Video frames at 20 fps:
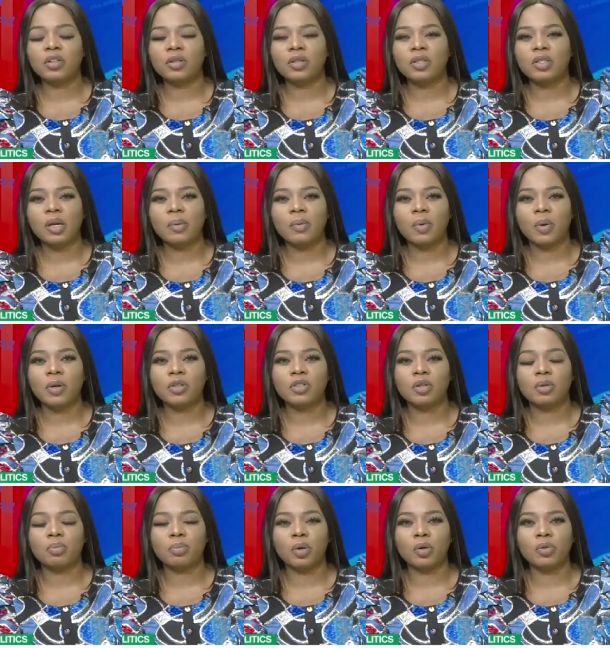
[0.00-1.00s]
you the same
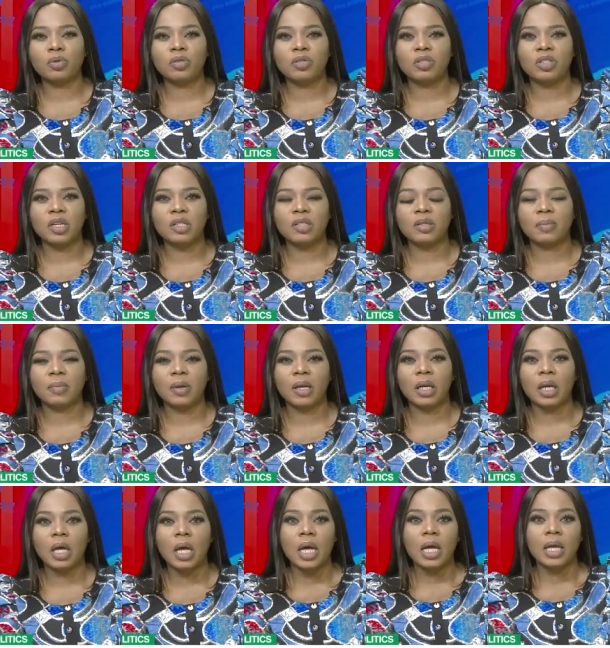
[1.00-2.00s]
question, both gentlemen.